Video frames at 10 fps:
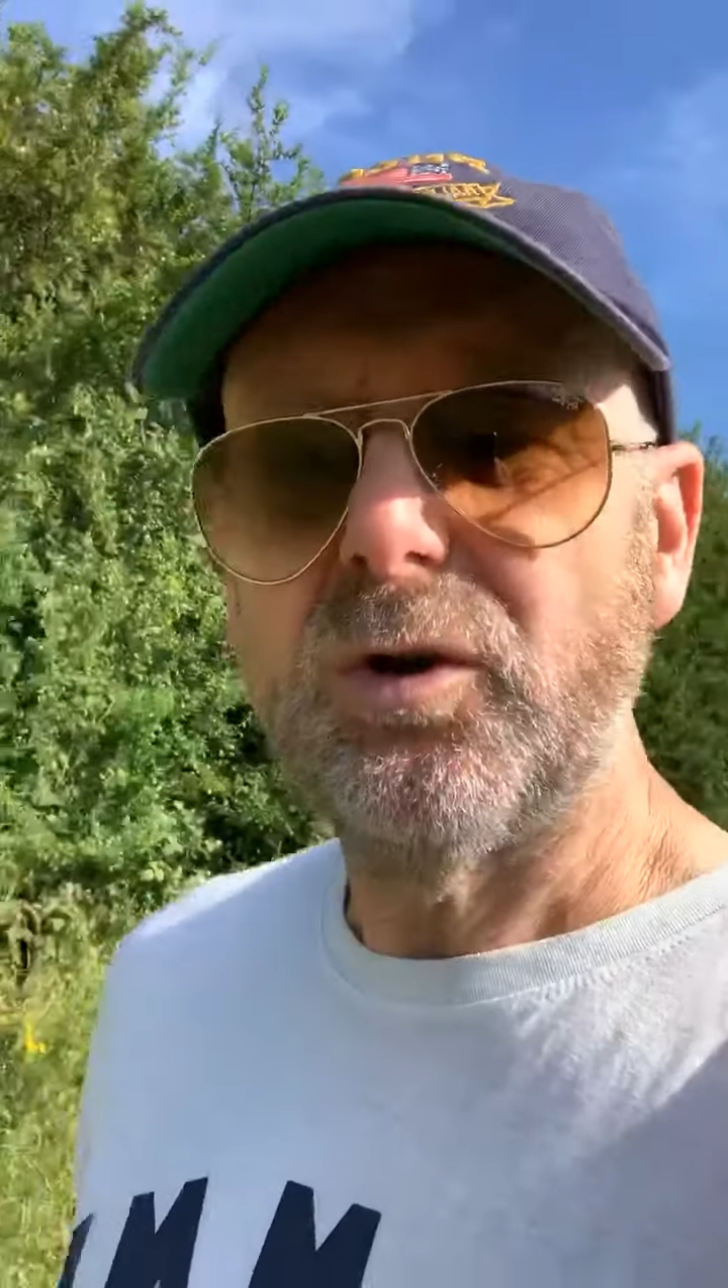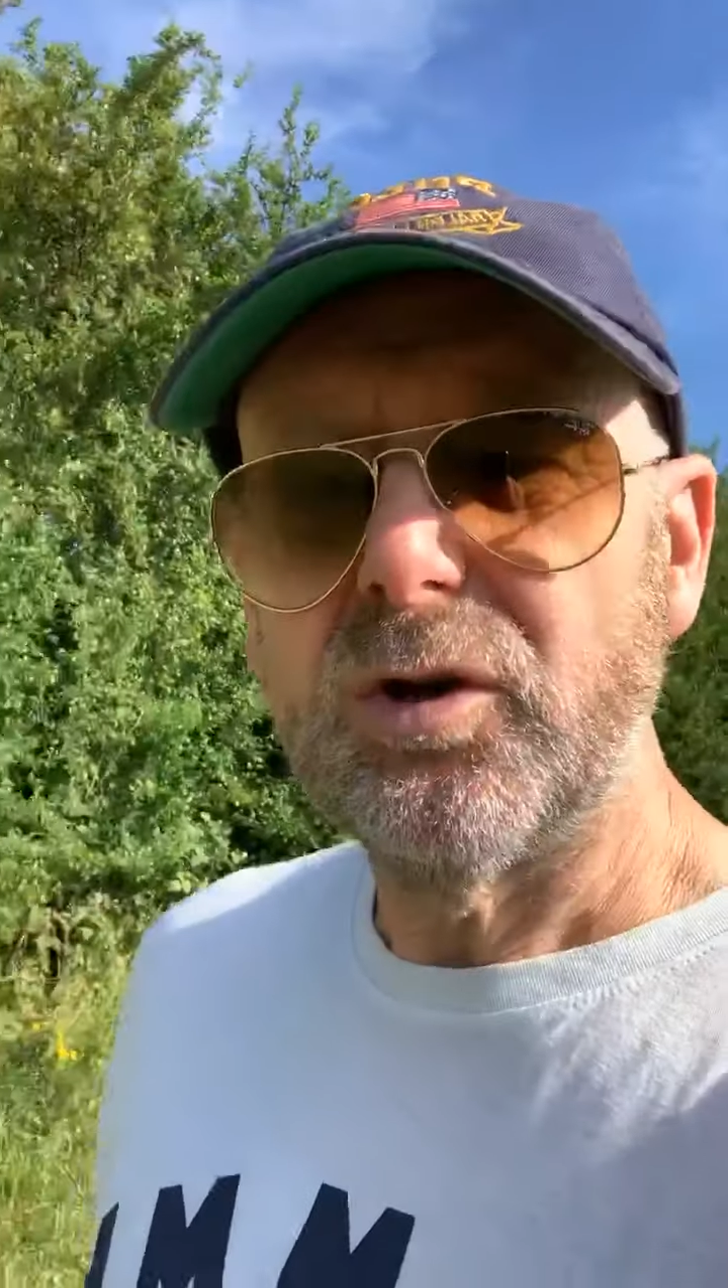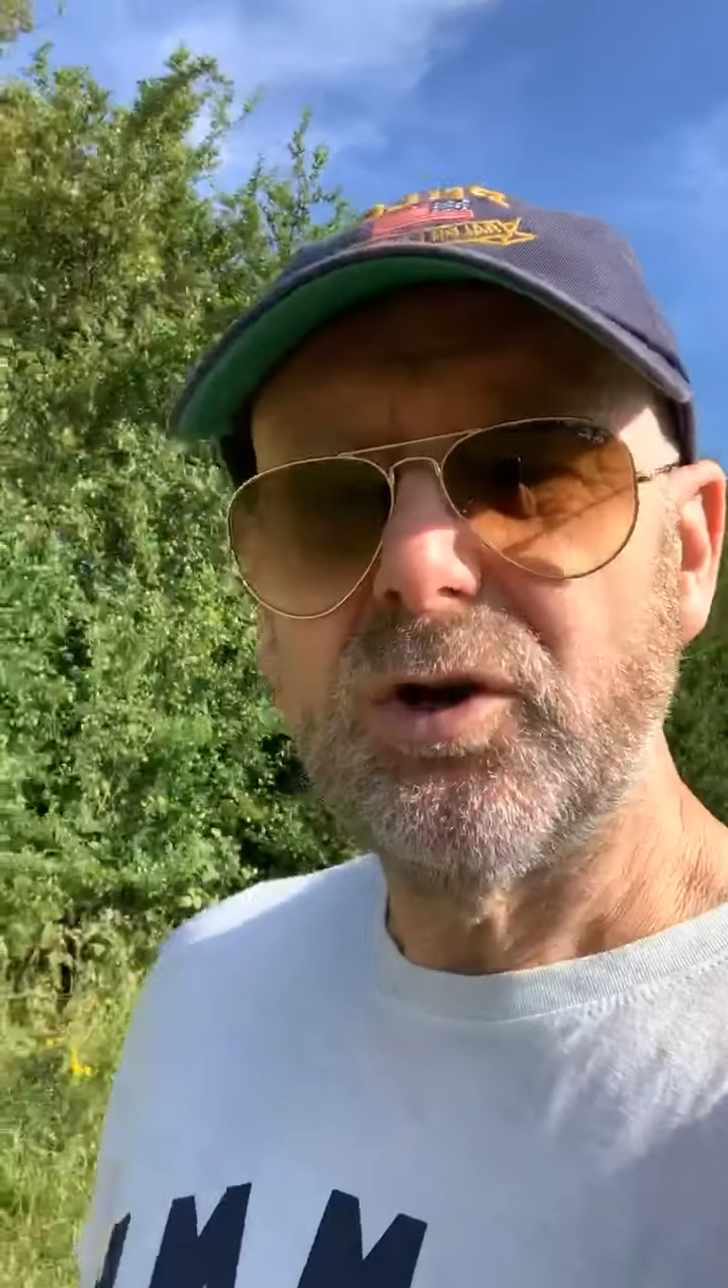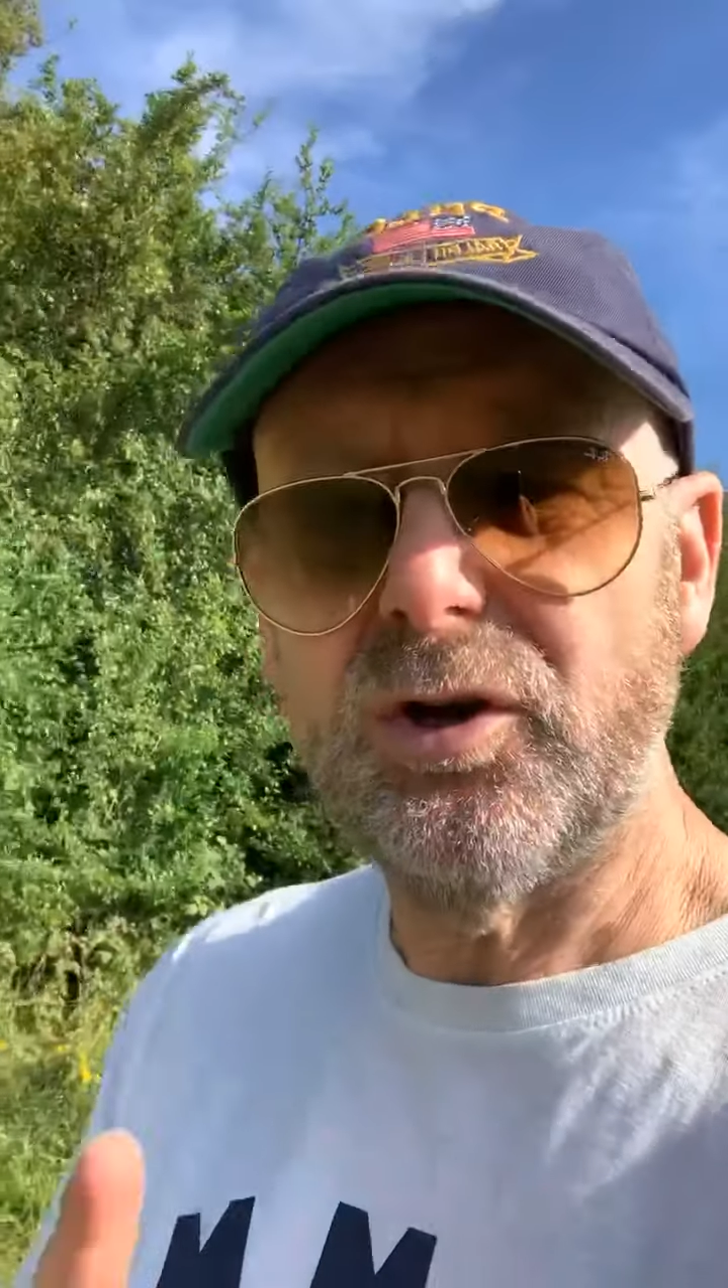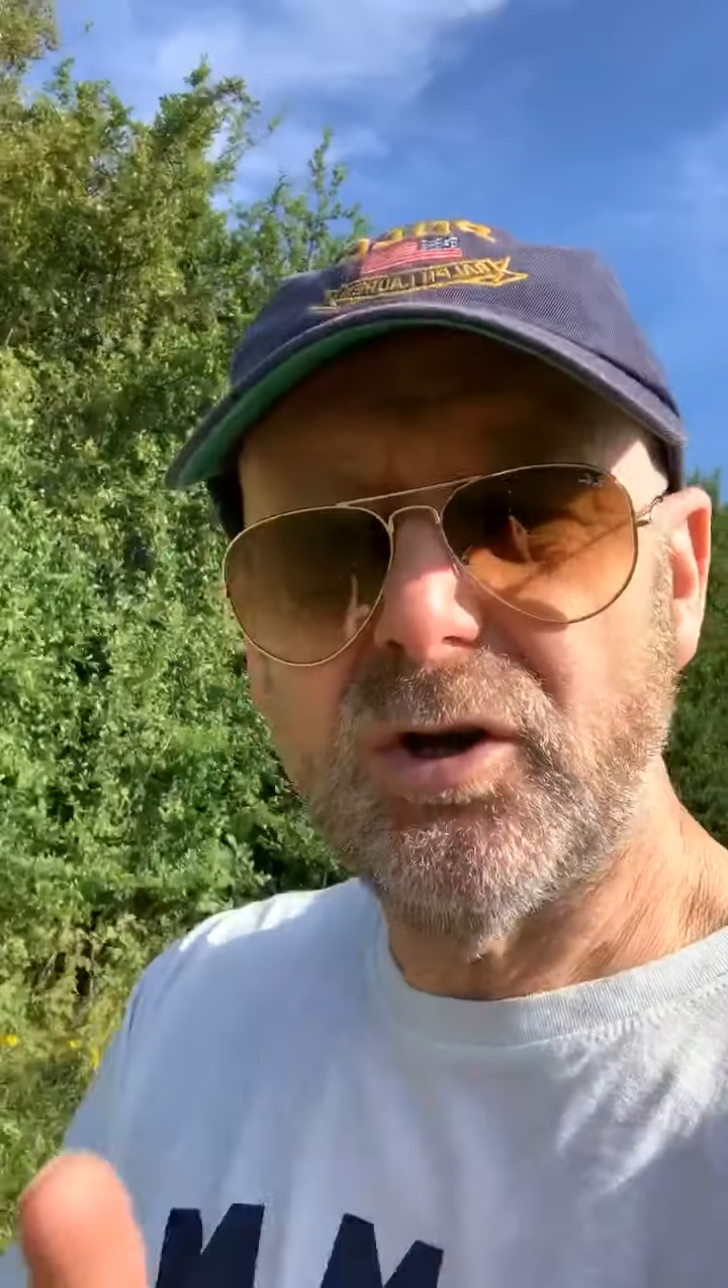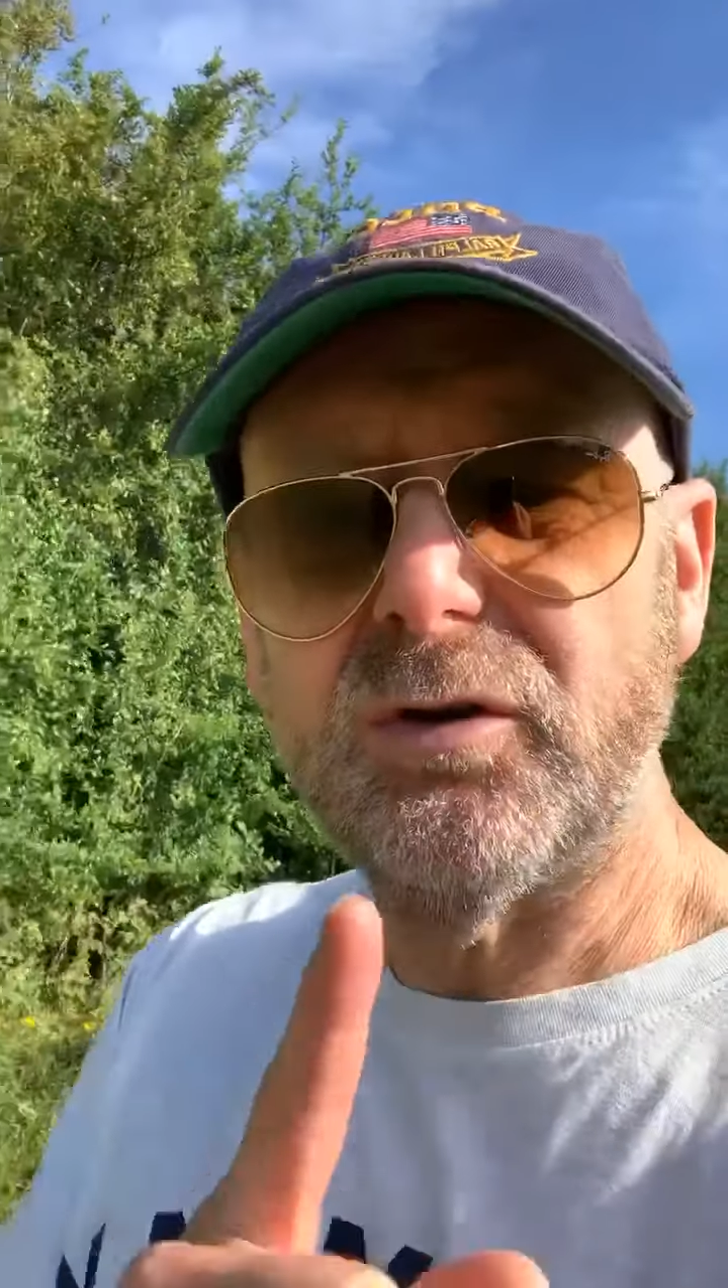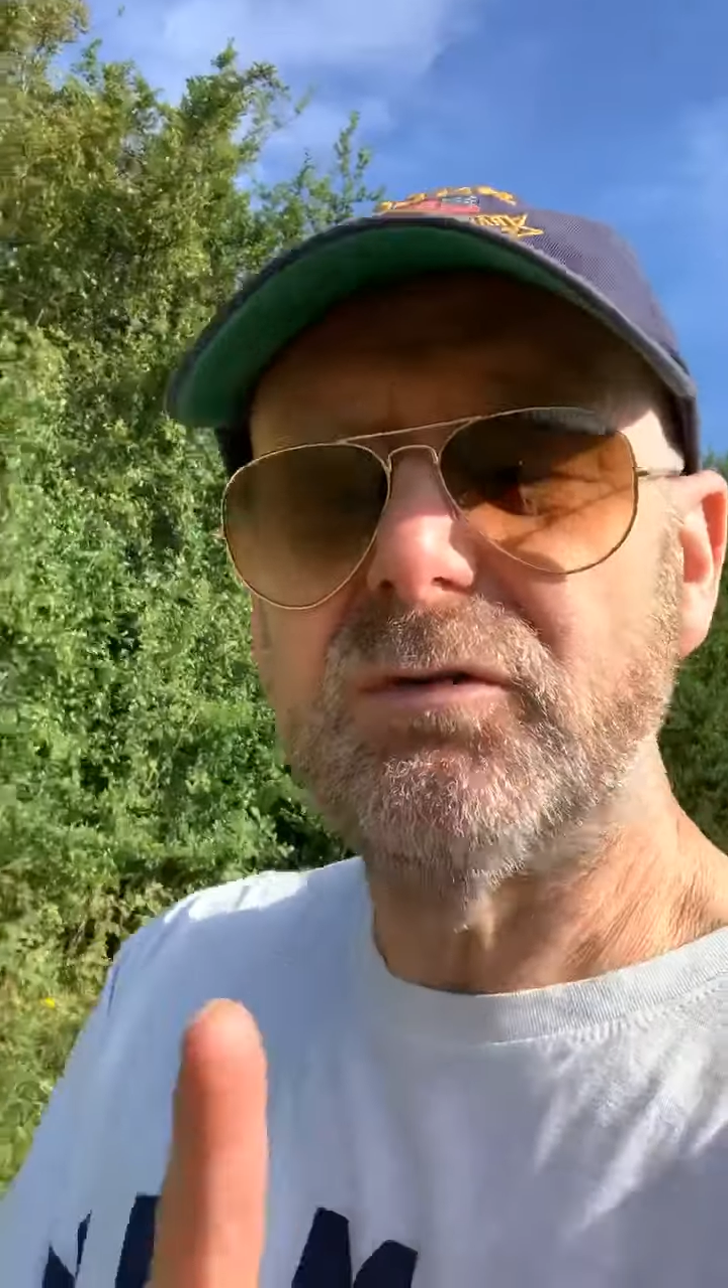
you